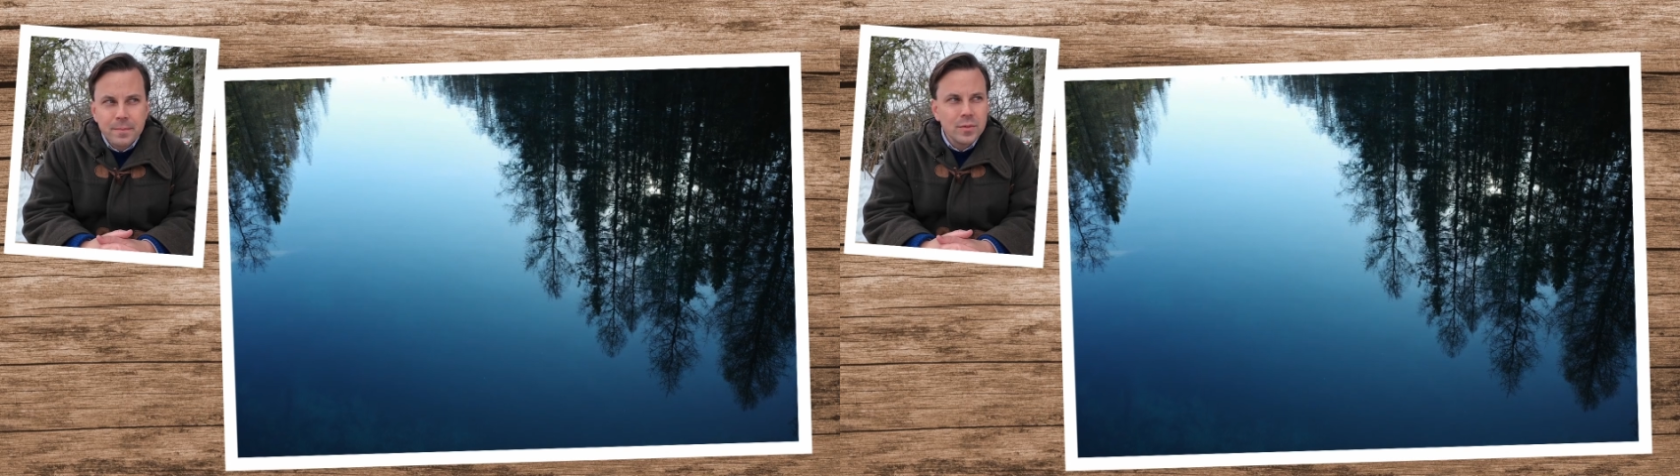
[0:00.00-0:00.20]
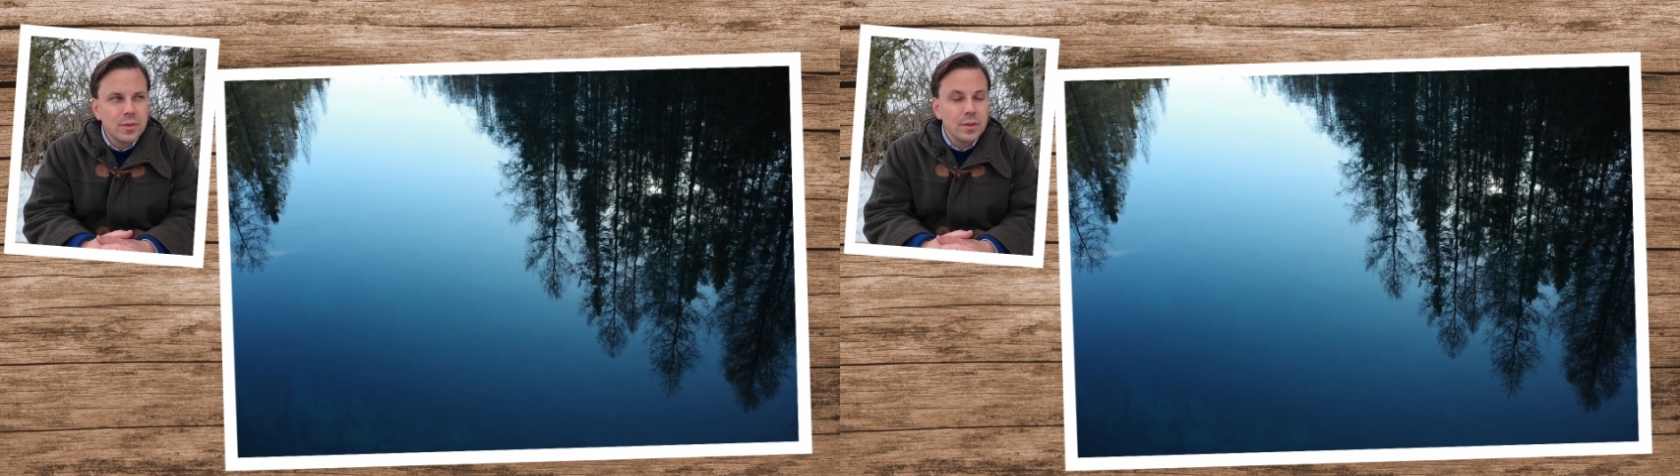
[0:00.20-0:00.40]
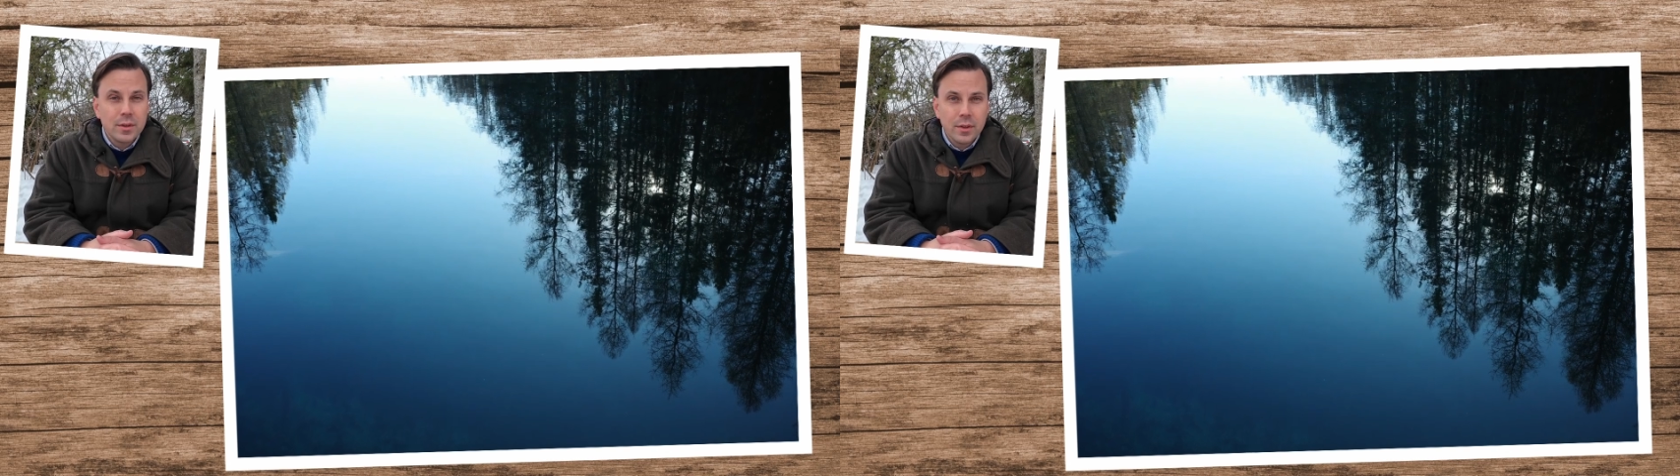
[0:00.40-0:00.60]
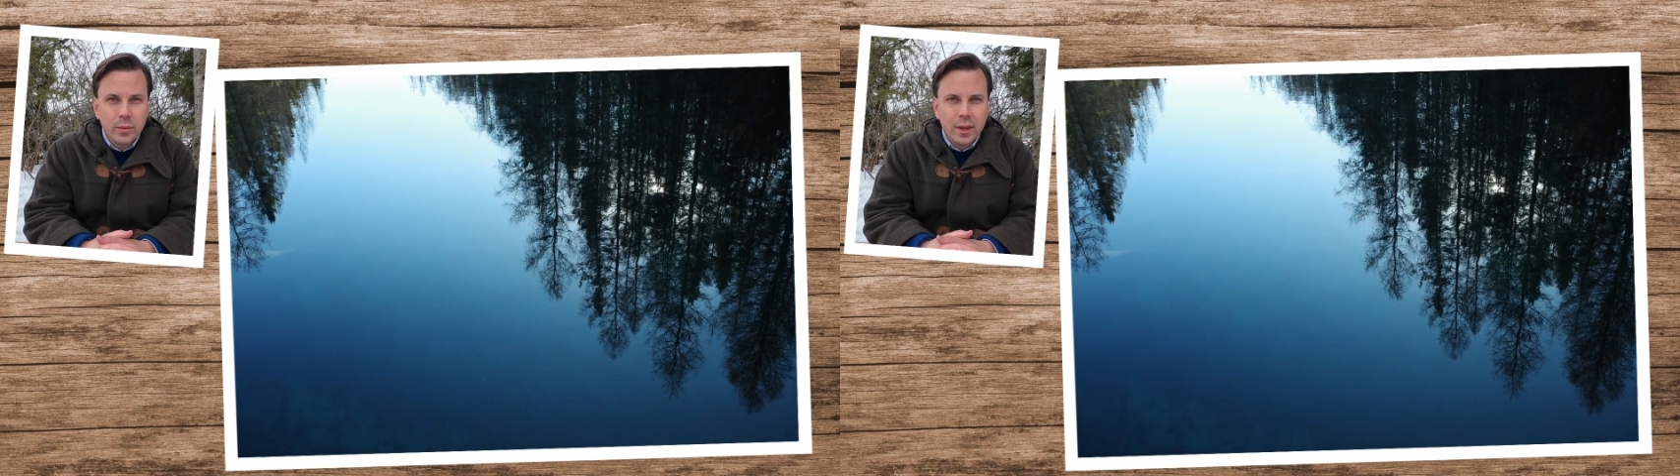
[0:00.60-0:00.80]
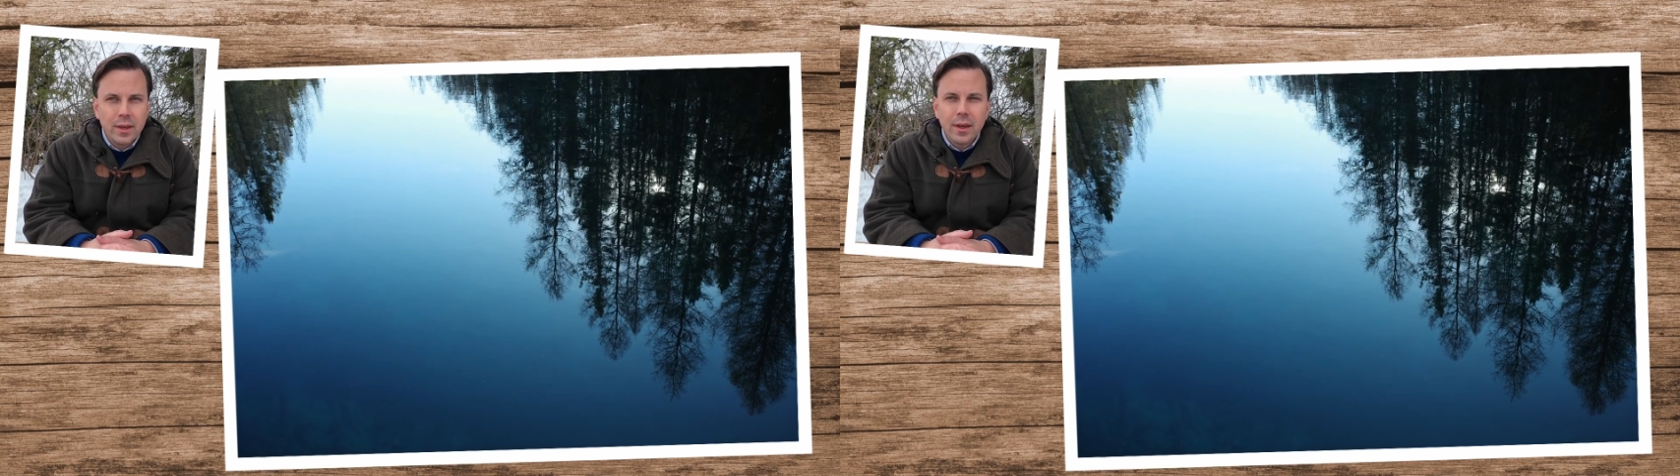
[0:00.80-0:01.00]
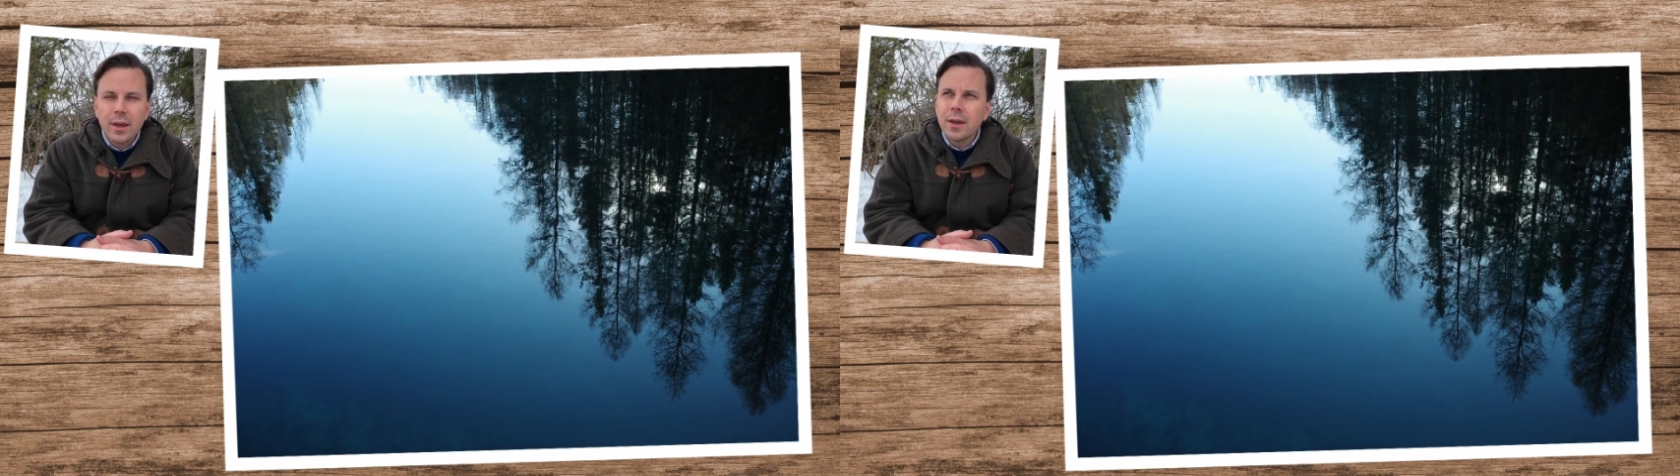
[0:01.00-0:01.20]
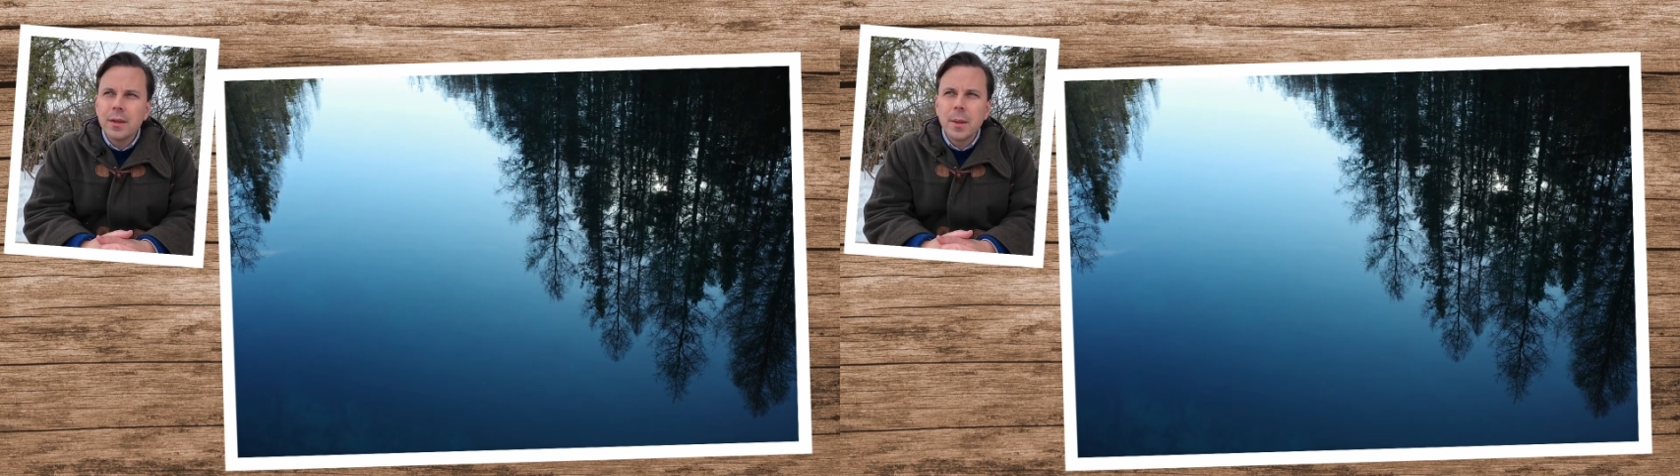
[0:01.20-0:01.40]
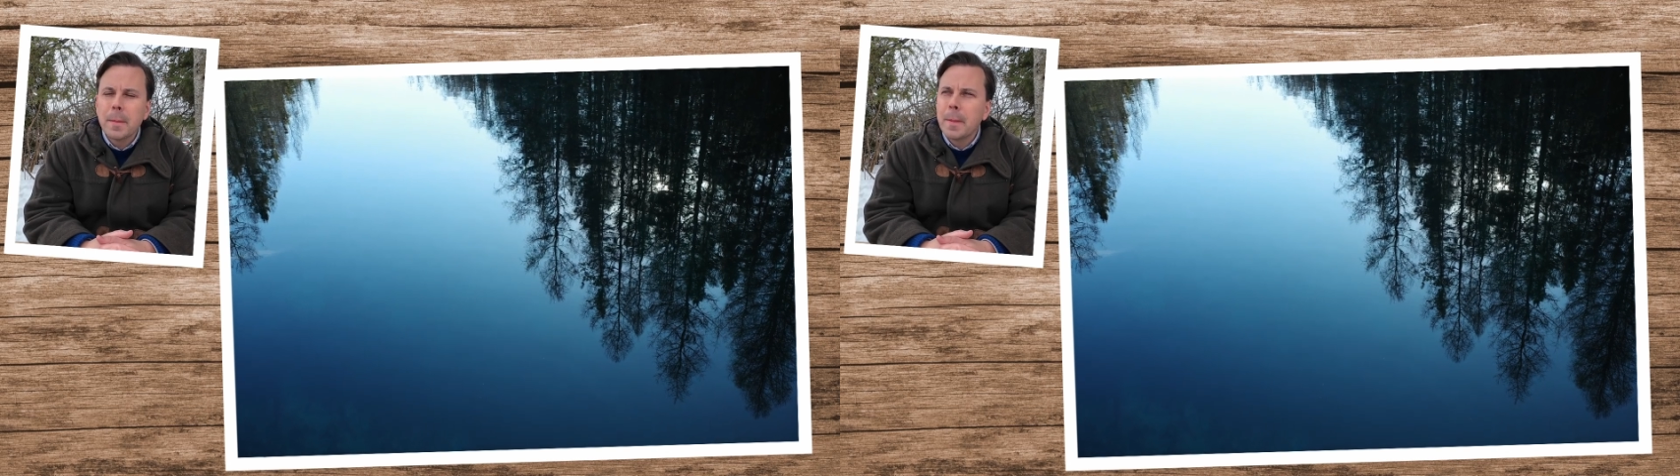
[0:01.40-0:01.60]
just the other week, and